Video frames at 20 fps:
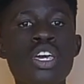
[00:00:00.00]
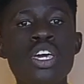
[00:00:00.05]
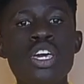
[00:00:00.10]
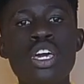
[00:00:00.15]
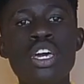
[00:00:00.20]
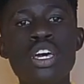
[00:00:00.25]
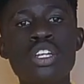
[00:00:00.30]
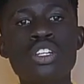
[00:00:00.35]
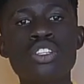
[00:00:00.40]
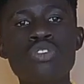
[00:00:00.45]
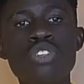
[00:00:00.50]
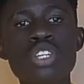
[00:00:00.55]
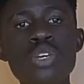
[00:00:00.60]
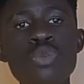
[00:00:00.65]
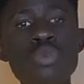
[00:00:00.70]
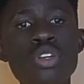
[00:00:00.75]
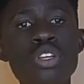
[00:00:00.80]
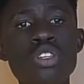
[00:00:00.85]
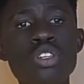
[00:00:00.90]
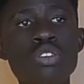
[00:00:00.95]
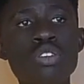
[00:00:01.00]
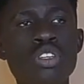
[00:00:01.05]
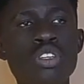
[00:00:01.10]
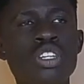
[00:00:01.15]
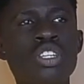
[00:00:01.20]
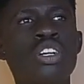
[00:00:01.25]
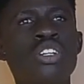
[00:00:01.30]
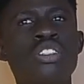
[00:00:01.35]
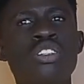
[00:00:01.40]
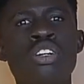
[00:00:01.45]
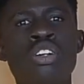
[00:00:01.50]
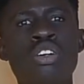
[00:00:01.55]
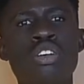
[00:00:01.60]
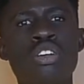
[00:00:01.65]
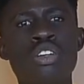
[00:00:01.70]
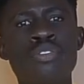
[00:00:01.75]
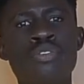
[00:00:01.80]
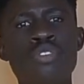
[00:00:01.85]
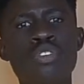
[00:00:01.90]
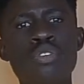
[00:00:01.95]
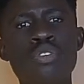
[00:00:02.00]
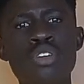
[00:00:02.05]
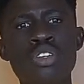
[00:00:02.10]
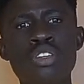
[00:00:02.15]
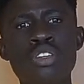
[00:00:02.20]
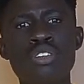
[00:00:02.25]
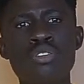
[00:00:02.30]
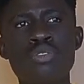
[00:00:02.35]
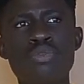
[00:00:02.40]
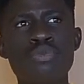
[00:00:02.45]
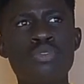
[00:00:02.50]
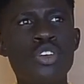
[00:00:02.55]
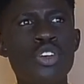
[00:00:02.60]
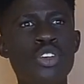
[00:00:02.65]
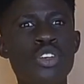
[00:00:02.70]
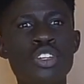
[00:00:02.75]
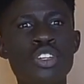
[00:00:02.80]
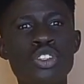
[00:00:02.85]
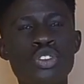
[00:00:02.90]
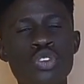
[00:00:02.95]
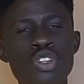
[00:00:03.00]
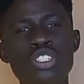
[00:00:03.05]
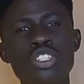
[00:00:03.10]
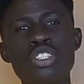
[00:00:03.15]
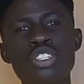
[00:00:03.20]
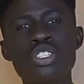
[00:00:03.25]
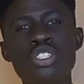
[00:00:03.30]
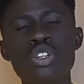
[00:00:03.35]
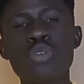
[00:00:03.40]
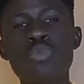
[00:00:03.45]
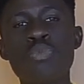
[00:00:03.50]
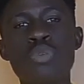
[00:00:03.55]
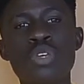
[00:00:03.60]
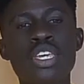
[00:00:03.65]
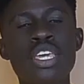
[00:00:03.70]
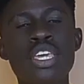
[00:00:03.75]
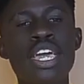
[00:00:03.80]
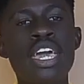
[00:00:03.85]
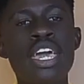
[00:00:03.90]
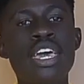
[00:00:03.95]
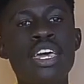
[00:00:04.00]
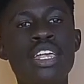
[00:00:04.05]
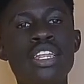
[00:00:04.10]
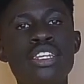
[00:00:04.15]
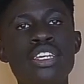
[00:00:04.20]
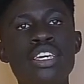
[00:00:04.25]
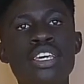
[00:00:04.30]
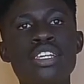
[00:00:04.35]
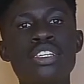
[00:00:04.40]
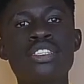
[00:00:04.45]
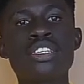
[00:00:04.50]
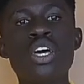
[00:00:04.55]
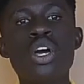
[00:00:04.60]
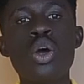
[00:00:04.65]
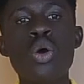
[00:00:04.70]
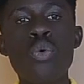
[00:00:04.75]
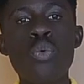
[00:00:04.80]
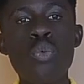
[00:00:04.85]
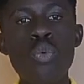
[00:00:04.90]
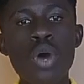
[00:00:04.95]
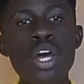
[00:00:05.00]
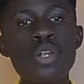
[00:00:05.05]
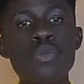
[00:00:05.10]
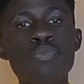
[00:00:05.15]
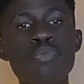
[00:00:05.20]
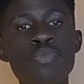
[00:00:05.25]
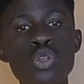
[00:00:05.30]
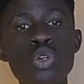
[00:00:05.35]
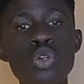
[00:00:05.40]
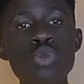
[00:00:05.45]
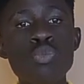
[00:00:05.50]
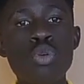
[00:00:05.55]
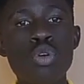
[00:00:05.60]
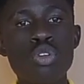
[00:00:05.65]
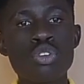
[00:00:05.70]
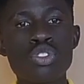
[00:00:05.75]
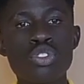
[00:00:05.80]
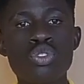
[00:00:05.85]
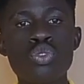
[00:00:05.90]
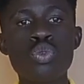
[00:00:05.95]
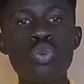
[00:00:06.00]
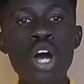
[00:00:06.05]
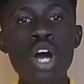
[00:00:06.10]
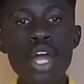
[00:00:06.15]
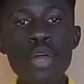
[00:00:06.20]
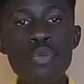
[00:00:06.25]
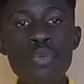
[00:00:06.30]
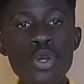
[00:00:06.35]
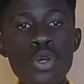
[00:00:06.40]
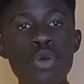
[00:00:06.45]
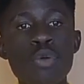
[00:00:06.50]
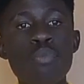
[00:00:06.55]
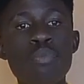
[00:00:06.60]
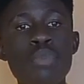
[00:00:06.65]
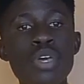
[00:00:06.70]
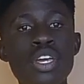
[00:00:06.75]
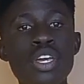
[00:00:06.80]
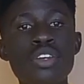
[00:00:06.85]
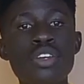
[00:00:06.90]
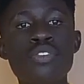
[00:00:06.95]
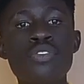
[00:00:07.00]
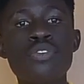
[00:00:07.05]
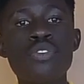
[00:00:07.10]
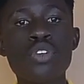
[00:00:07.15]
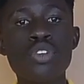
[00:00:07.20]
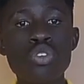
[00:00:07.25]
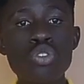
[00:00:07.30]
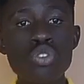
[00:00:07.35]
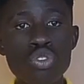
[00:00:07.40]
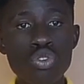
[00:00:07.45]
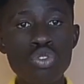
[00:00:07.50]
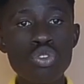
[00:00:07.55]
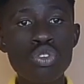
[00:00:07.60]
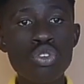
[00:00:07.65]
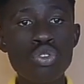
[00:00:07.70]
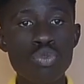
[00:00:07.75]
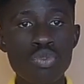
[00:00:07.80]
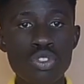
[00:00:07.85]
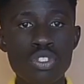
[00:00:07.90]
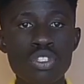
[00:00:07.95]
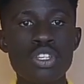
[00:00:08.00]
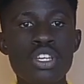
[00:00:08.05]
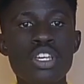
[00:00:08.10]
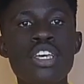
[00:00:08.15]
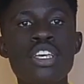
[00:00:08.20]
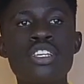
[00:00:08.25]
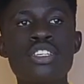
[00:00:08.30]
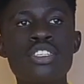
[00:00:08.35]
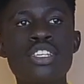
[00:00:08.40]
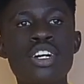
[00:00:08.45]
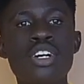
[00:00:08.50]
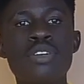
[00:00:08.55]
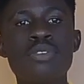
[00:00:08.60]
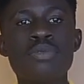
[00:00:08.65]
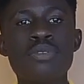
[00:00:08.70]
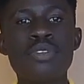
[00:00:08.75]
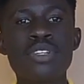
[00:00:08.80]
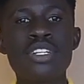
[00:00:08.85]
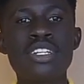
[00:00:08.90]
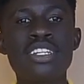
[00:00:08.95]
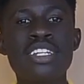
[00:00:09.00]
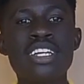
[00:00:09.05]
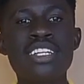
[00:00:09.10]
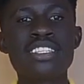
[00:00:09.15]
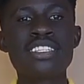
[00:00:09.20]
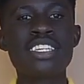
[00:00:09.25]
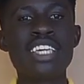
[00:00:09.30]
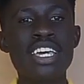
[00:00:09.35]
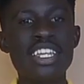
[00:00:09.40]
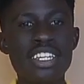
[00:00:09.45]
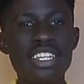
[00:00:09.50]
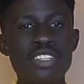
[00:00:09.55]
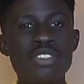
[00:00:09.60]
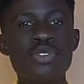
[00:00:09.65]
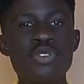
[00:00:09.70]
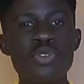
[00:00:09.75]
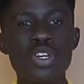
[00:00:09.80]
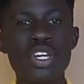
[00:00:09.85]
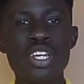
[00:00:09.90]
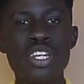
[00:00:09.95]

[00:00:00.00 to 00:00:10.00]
And today we are looking at uh, a very very interesting topic, and is what Buildbox do I recommend for you to use. So let's get into it.